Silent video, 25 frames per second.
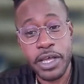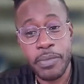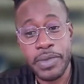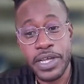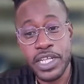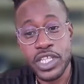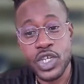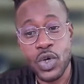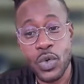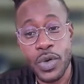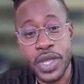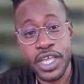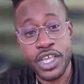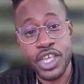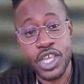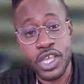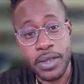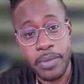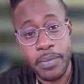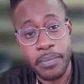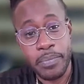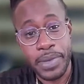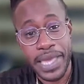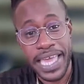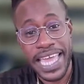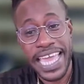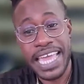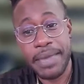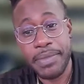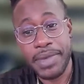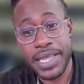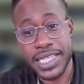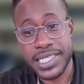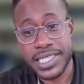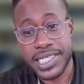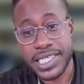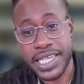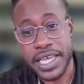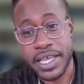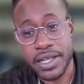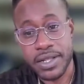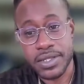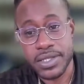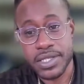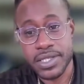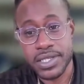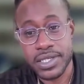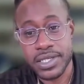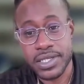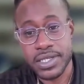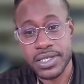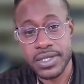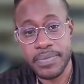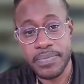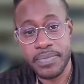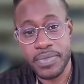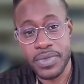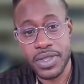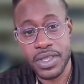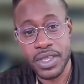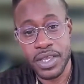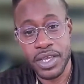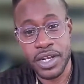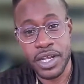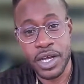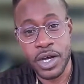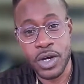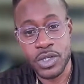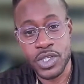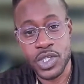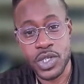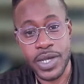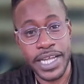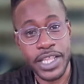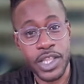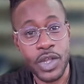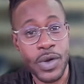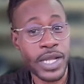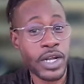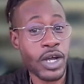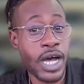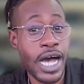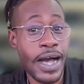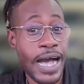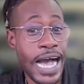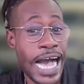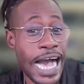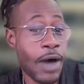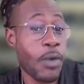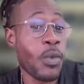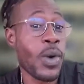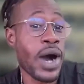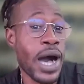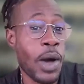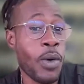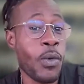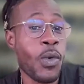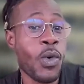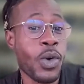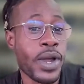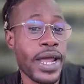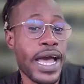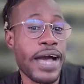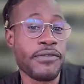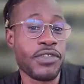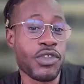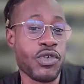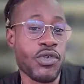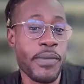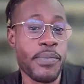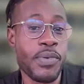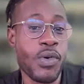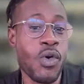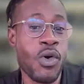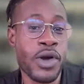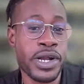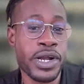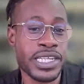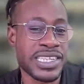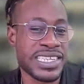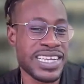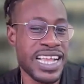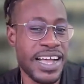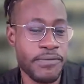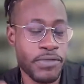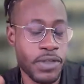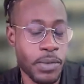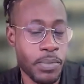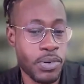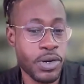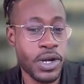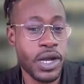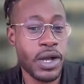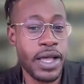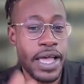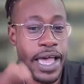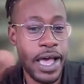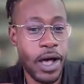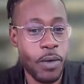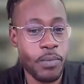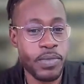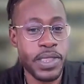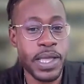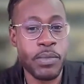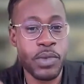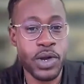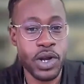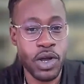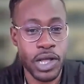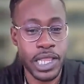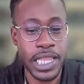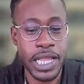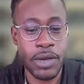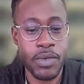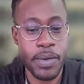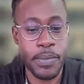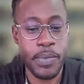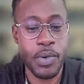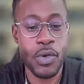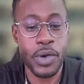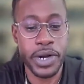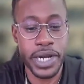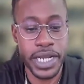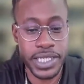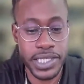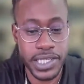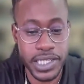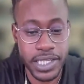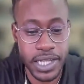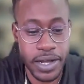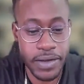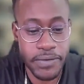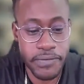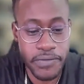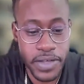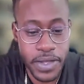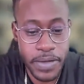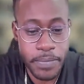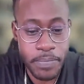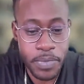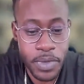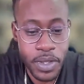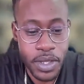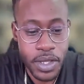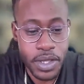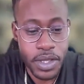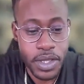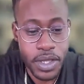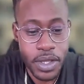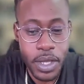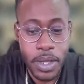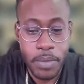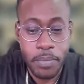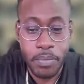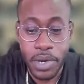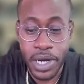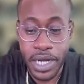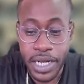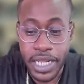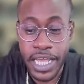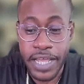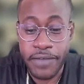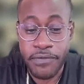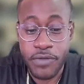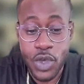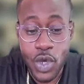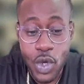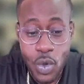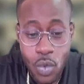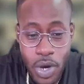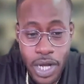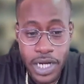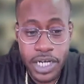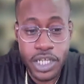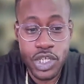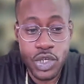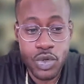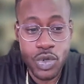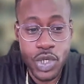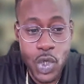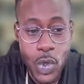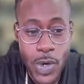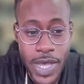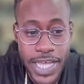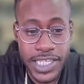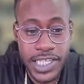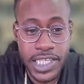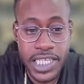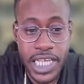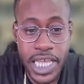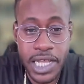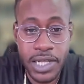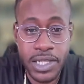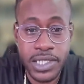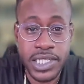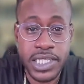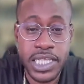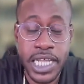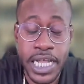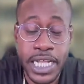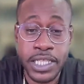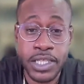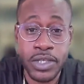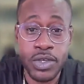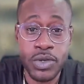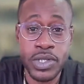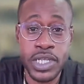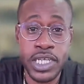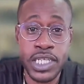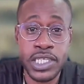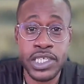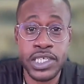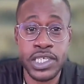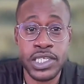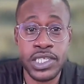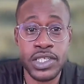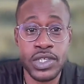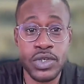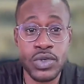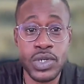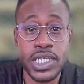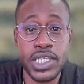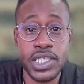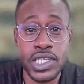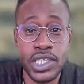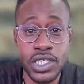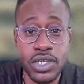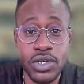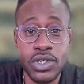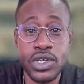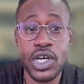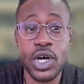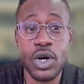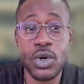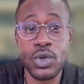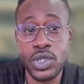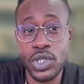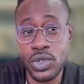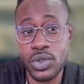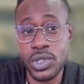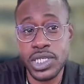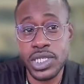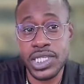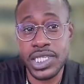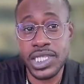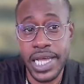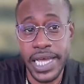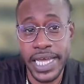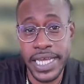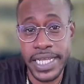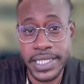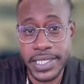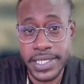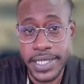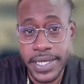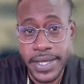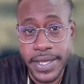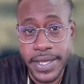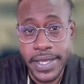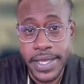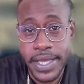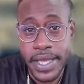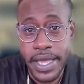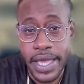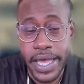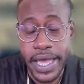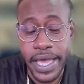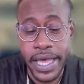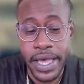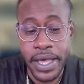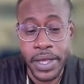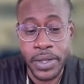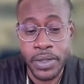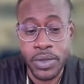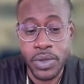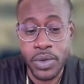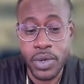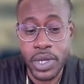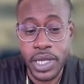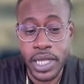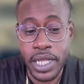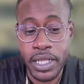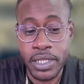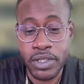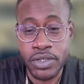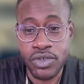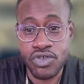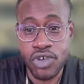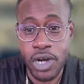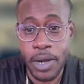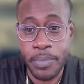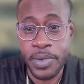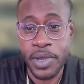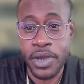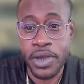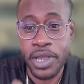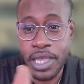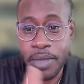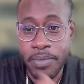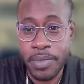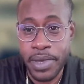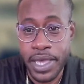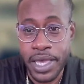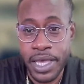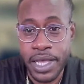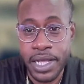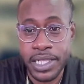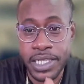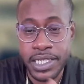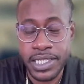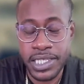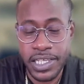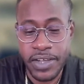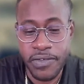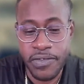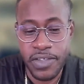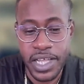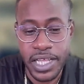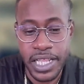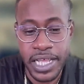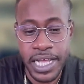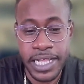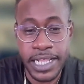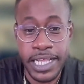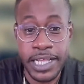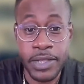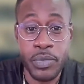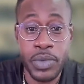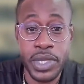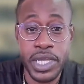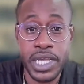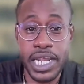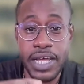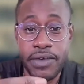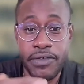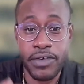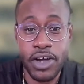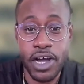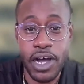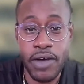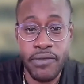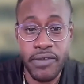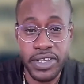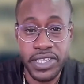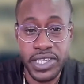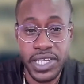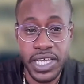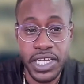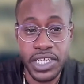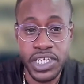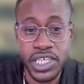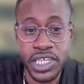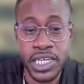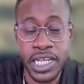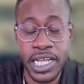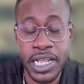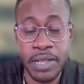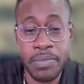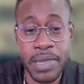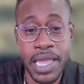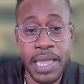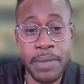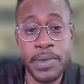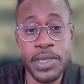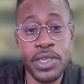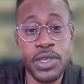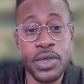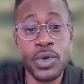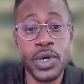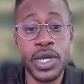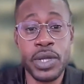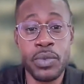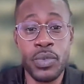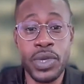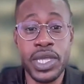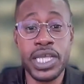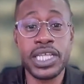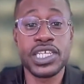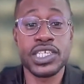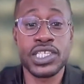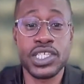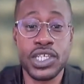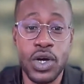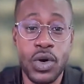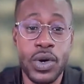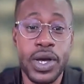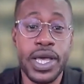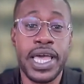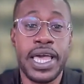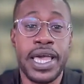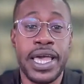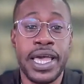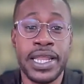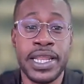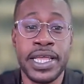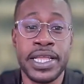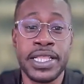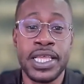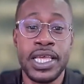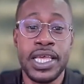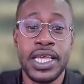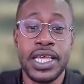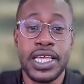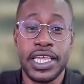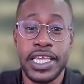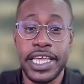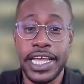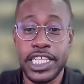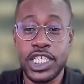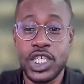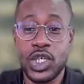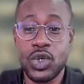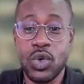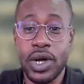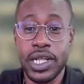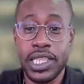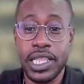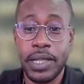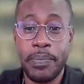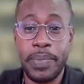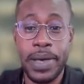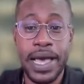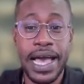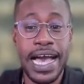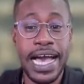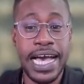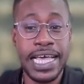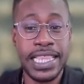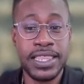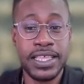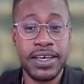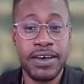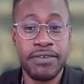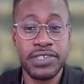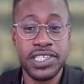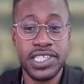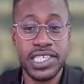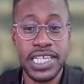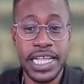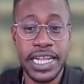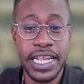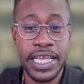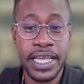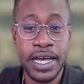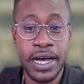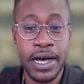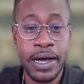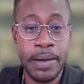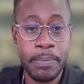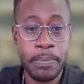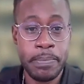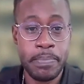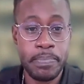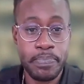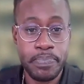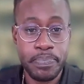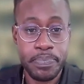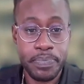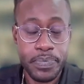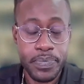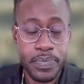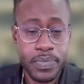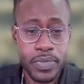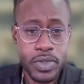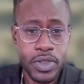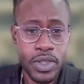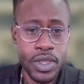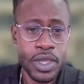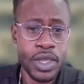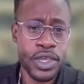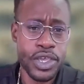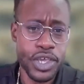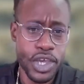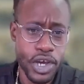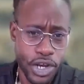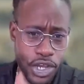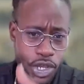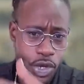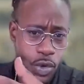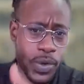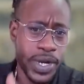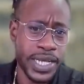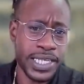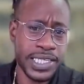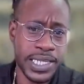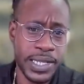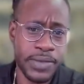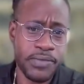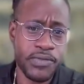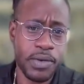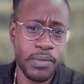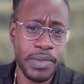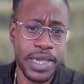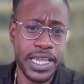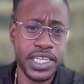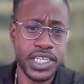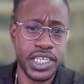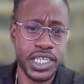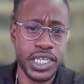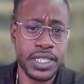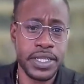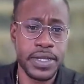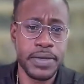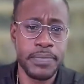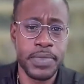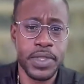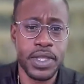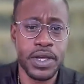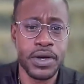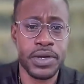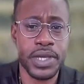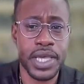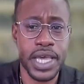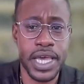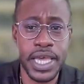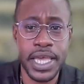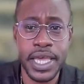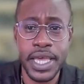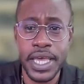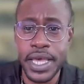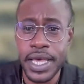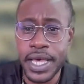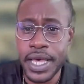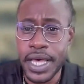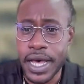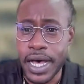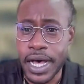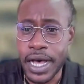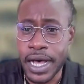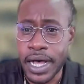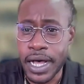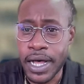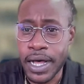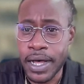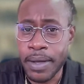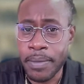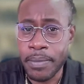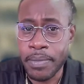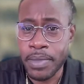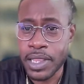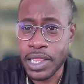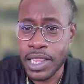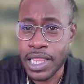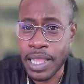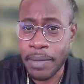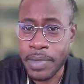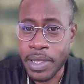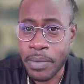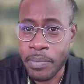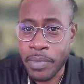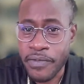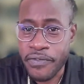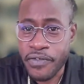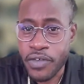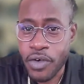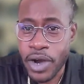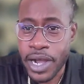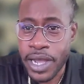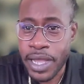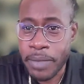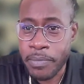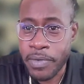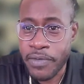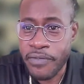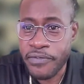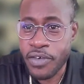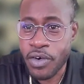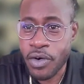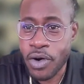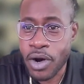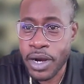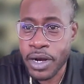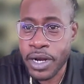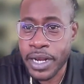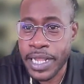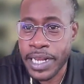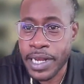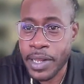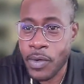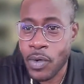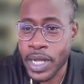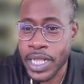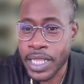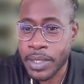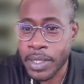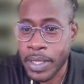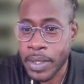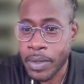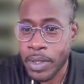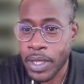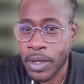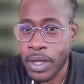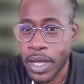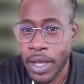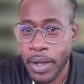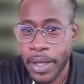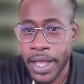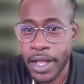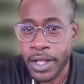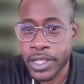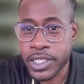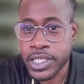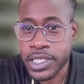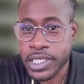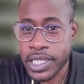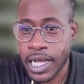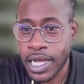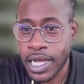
doing Bahamian sales, so I know I won't have to report and have to help them with all that reporting stuff. But if you want to do US sales, then you can still go to the site and you can drop your email and stuff like that, and we can have a conversation, and maybe we can just go ahead and get you on the path of setting up your US information. Okay. Let me, before anyone else